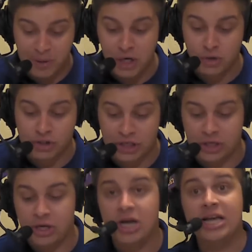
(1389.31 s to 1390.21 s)

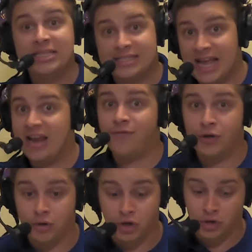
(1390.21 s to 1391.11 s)
Pearson,
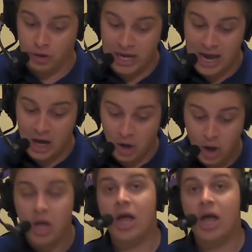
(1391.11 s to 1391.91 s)
Stanfield, Curiel,